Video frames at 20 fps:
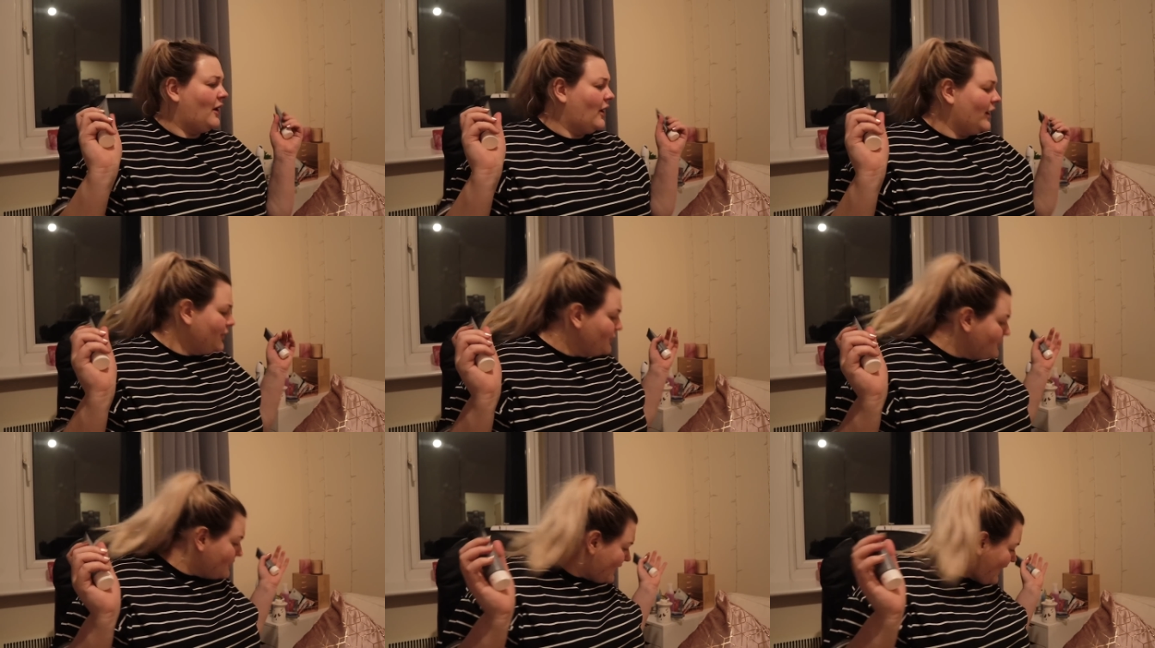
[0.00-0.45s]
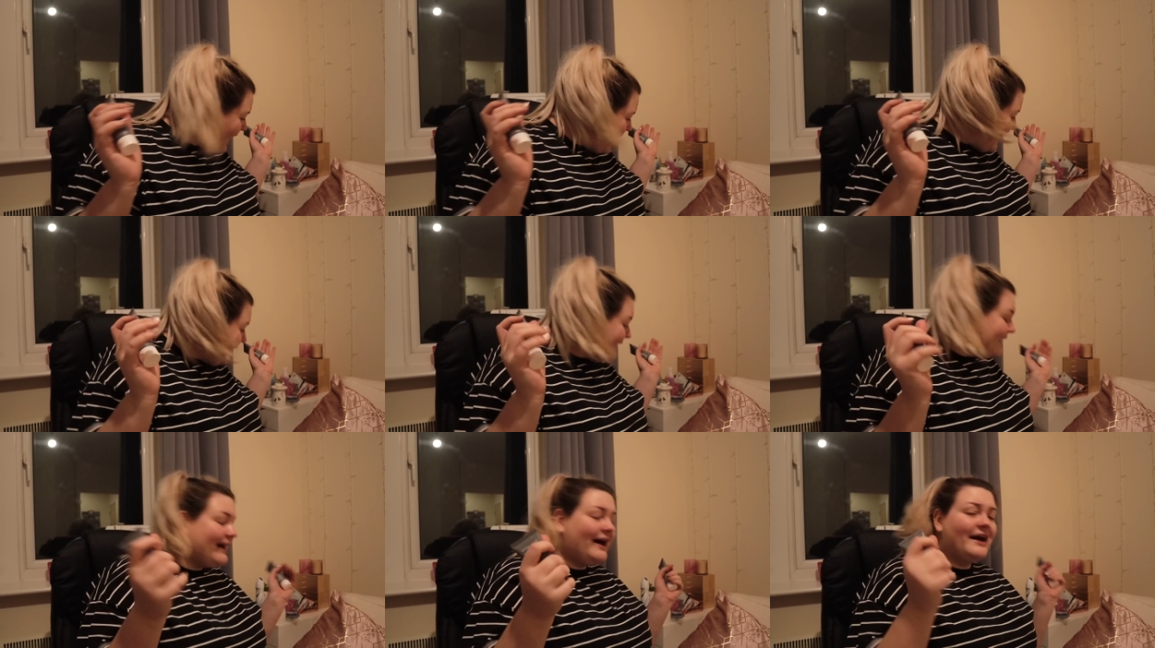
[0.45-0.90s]

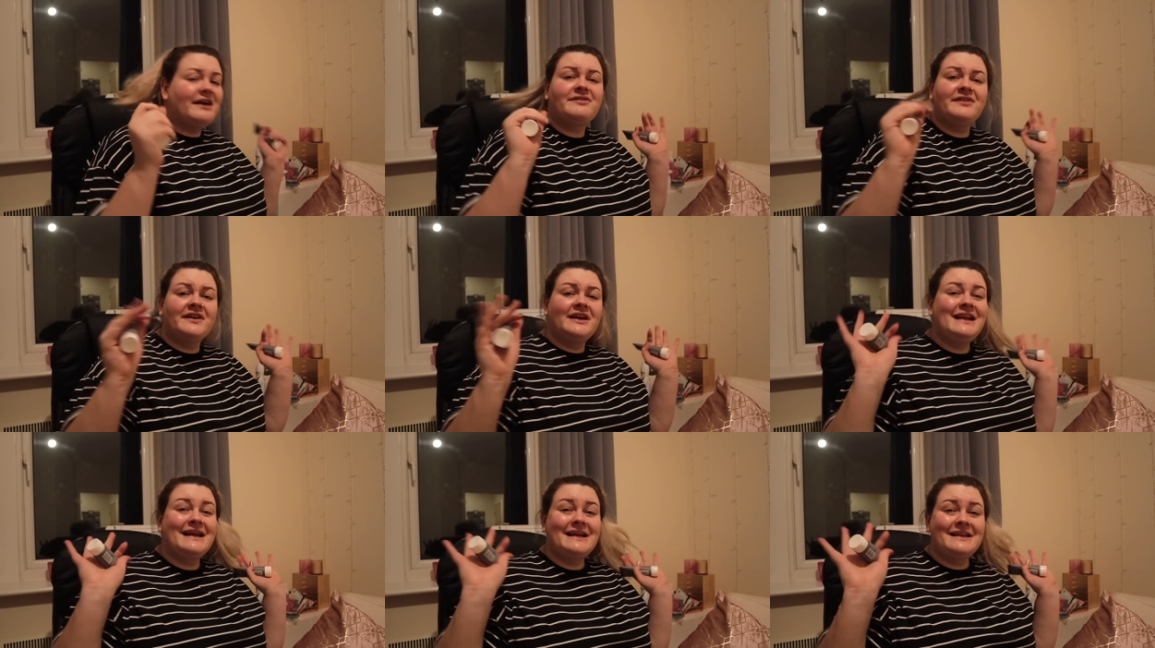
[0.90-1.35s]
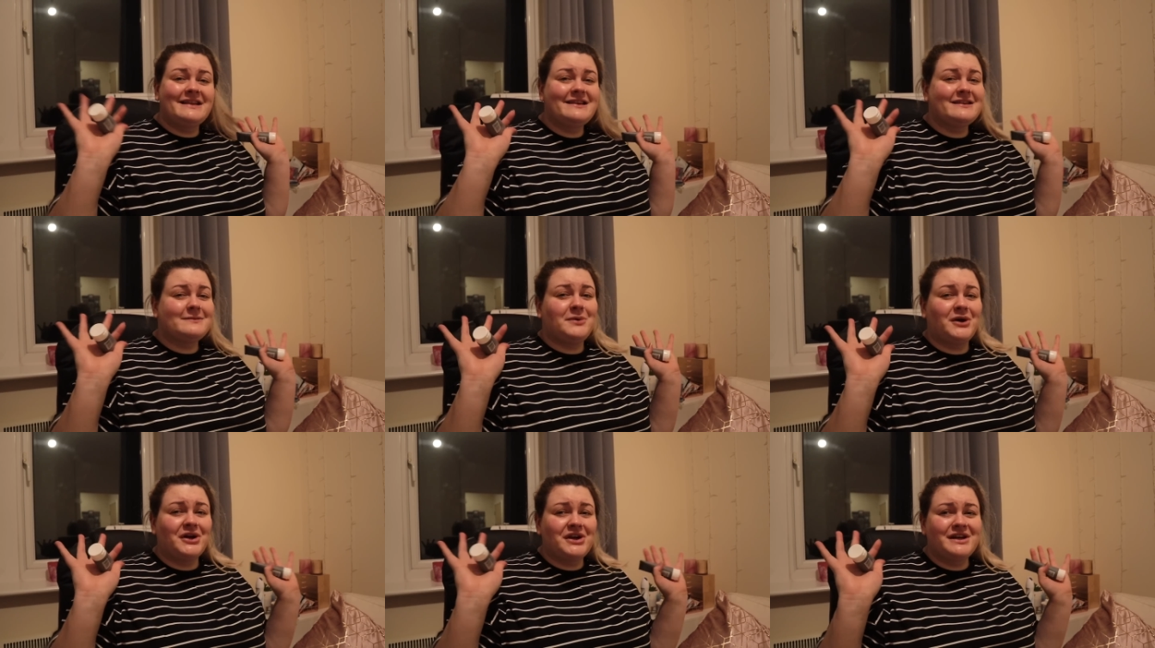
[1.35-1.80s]
Okay, I feel like
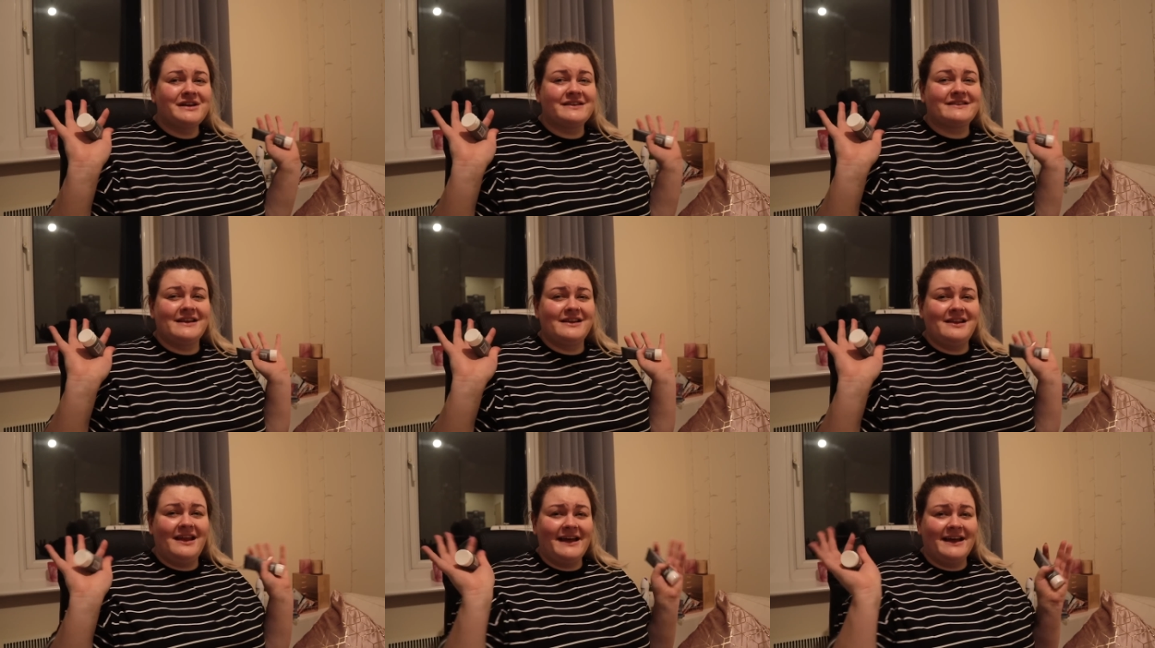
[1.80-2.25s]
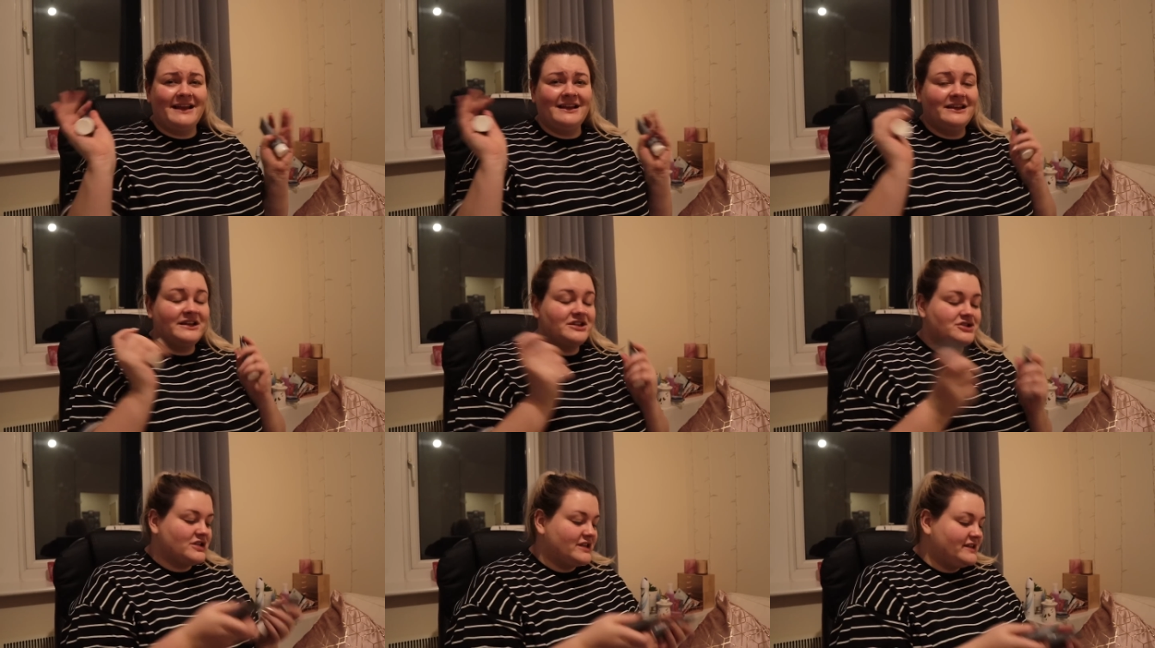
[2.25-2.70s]
these products are like
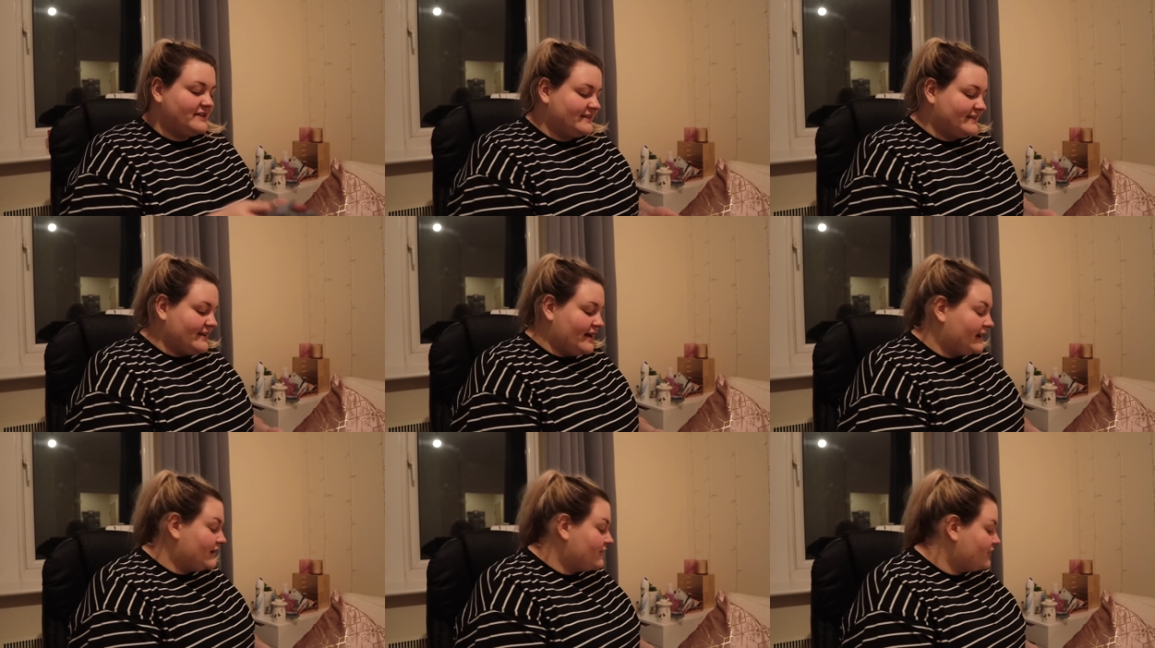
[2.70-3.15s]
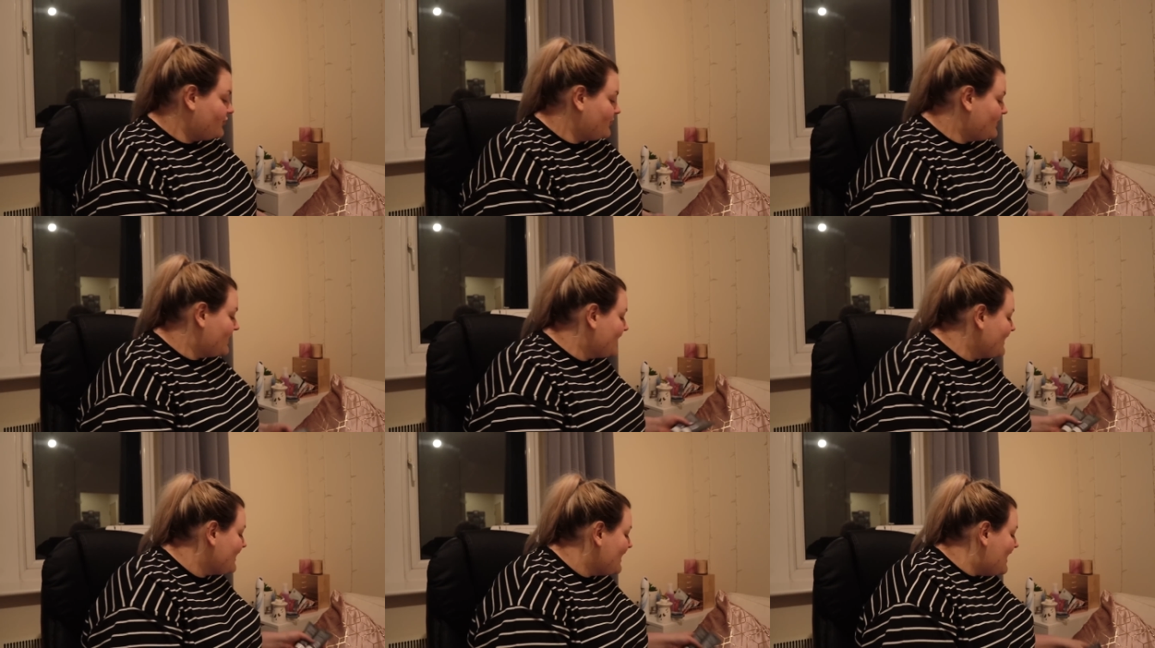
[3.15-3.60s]
literally designed for
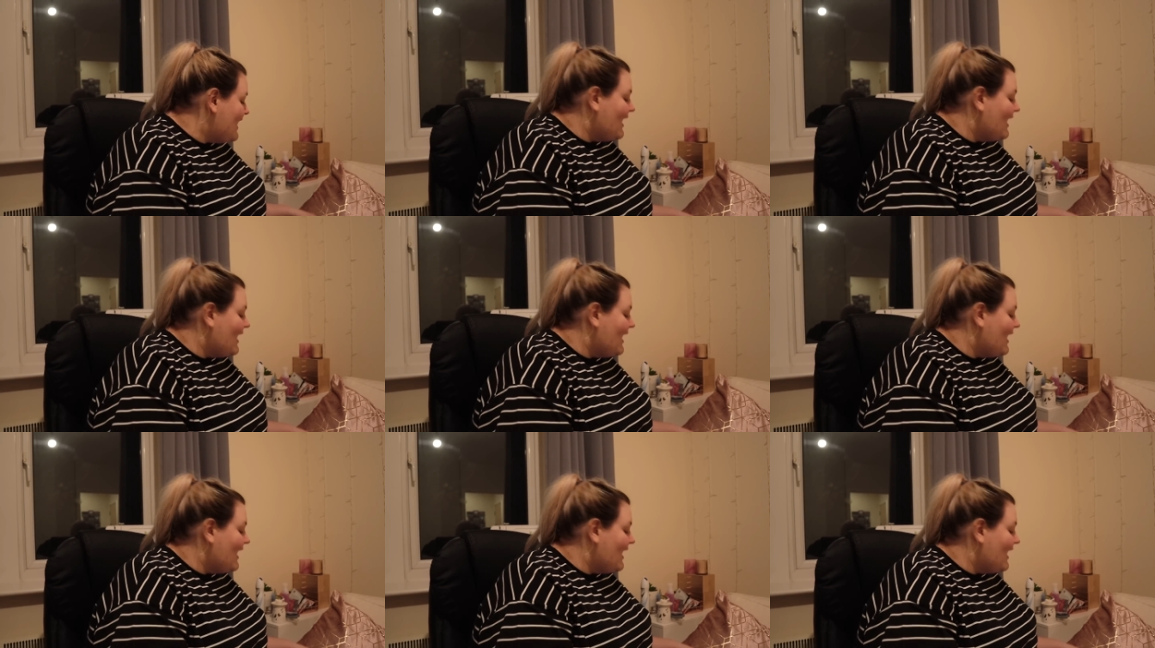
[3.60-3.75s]
me.